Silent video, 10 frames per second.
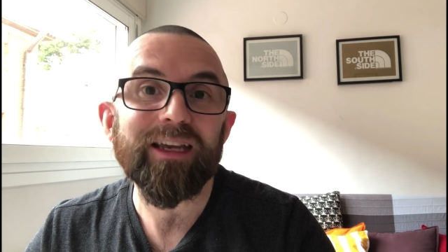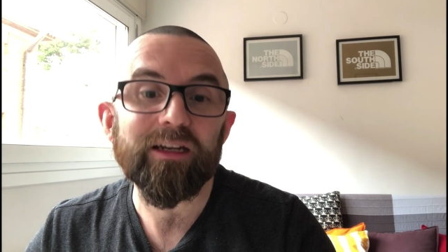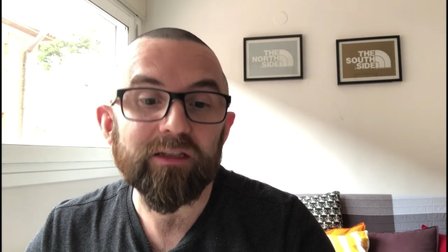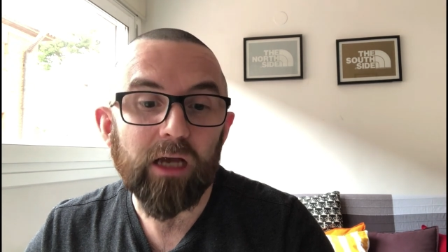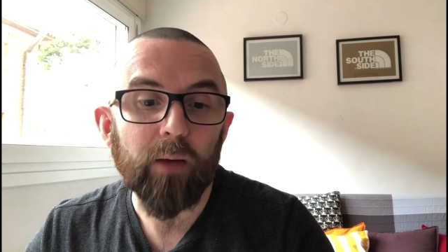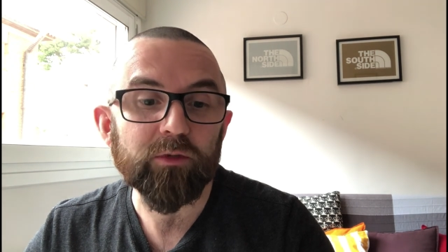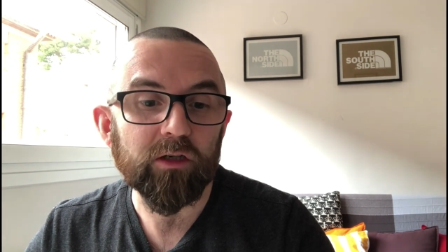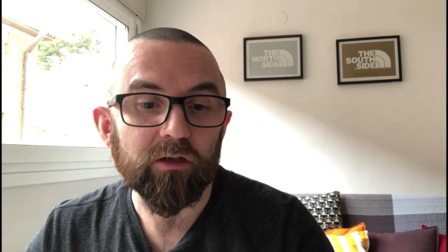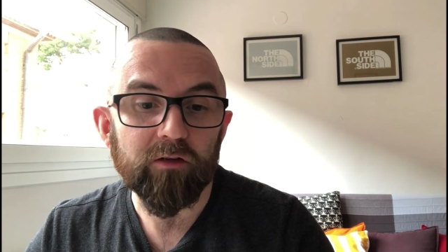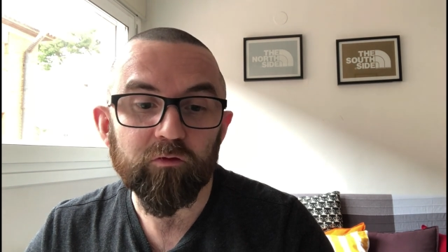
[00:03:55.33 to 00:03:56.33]
It is
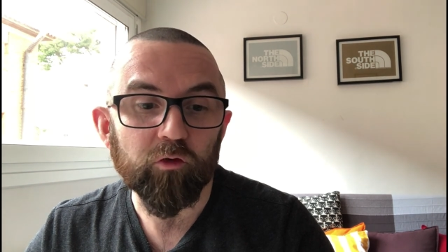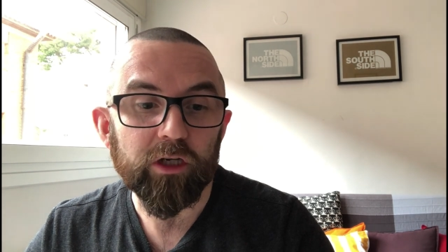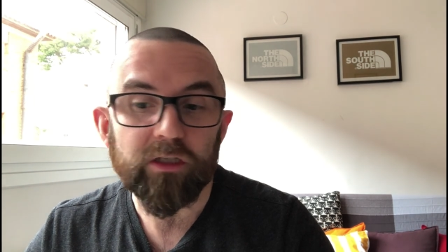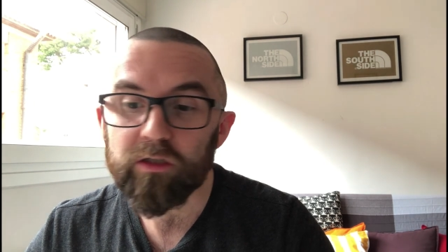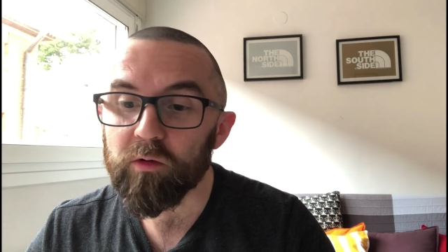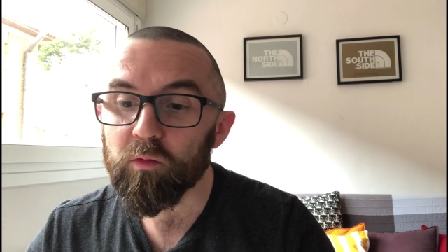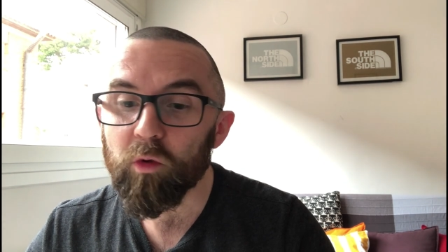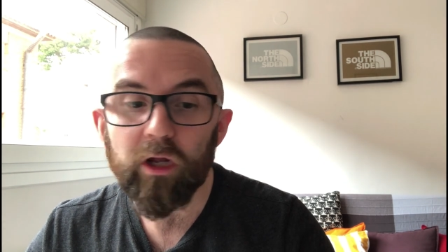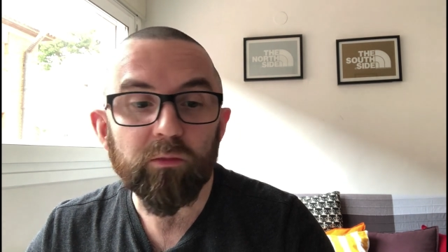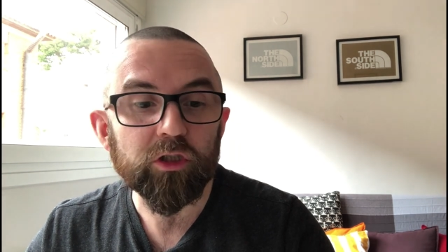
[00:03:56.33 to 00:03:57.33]
absolutely free. So,
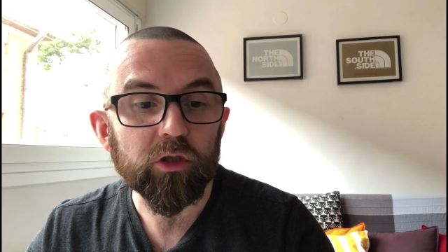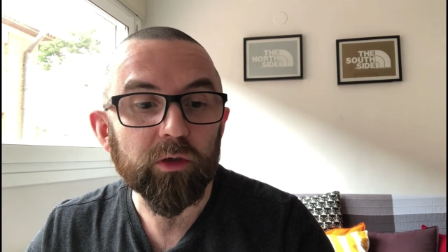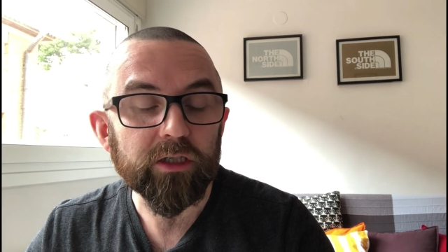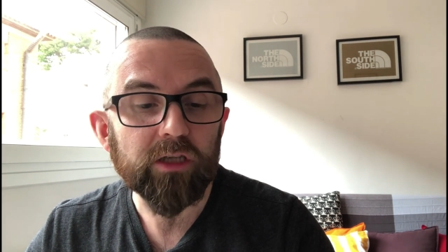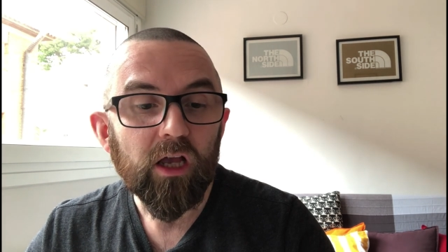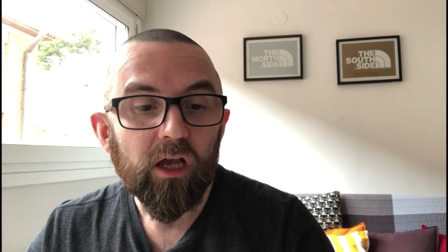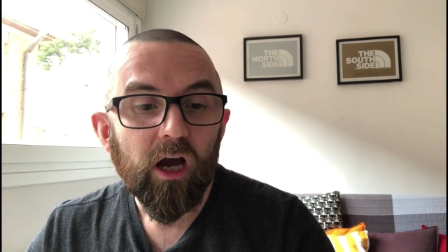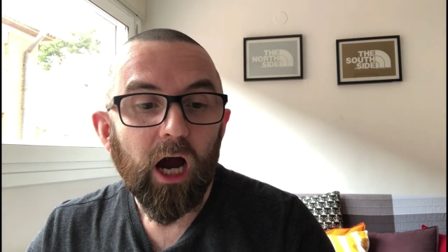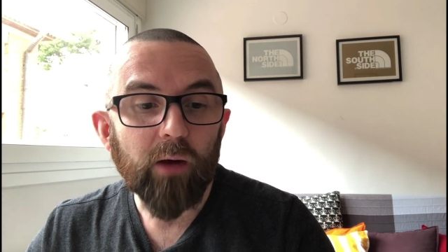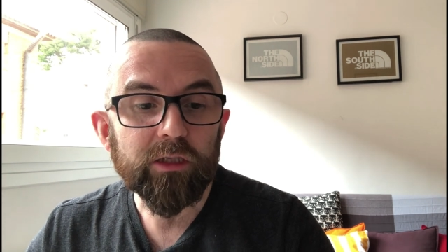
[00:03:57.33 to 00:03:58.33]
what I would do is
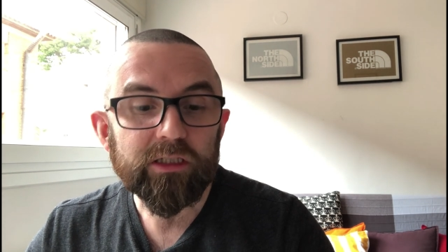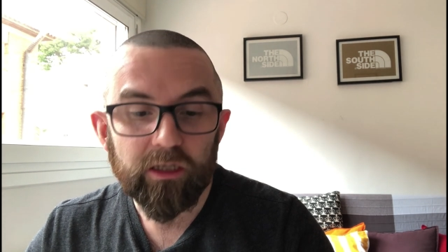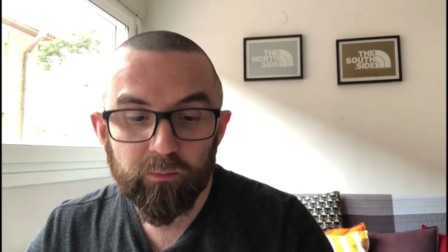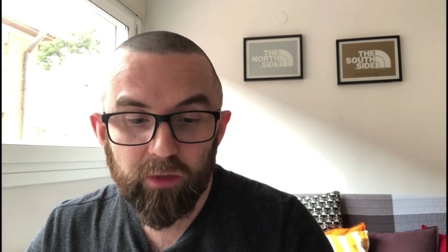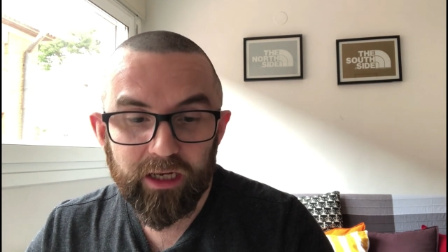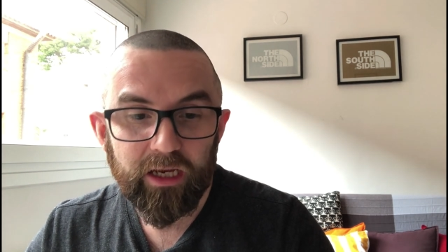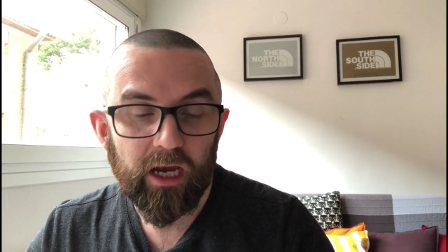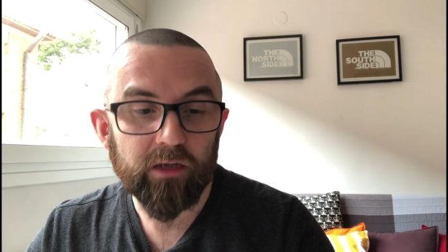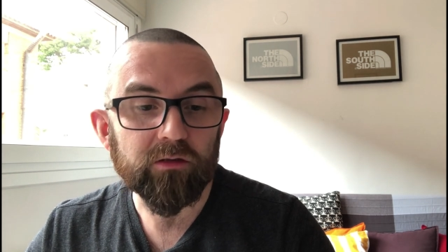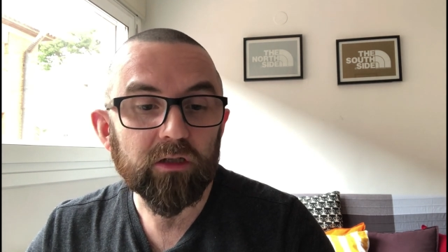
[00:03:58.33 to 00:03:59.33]
I would set up my
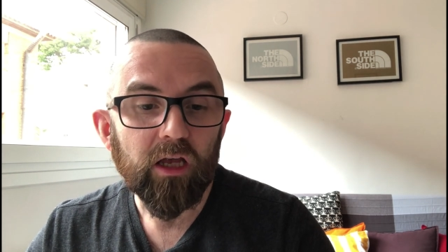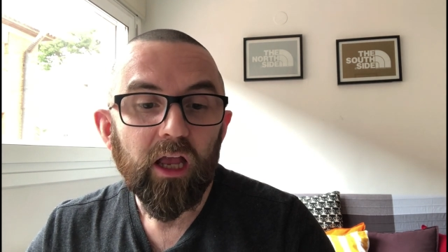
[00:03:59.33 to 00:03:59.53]
account